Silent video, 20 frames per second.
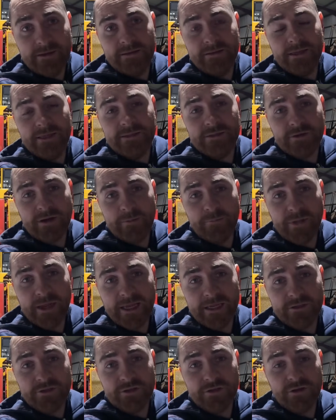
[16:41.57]
Instagram
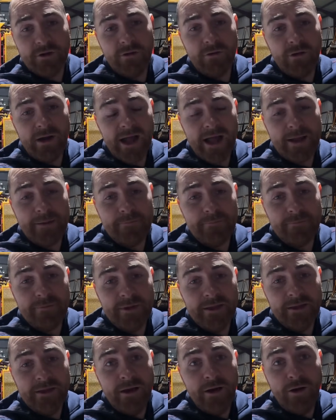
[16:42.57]
page. So
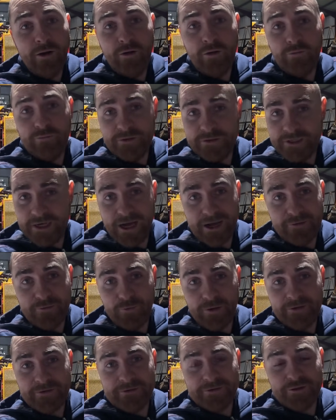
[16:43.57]
hopefully to God the
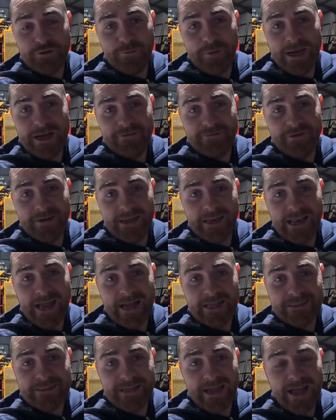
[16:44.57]
weather isn't too bad for you
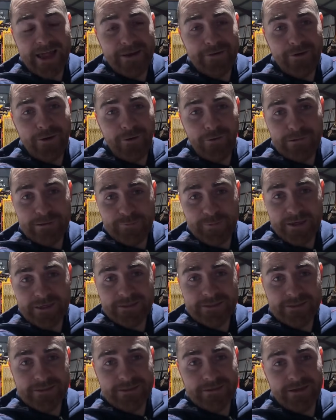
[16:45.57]
lads, and all the
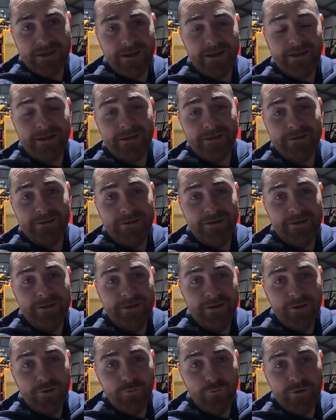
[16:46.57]
best
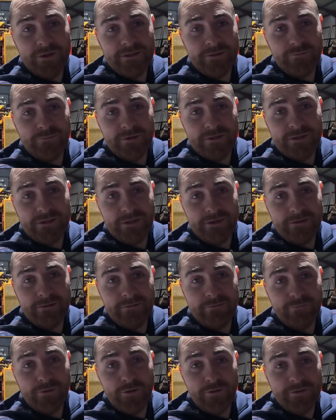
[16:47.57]
with your
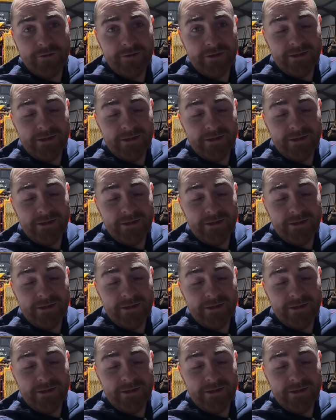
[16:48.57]
run.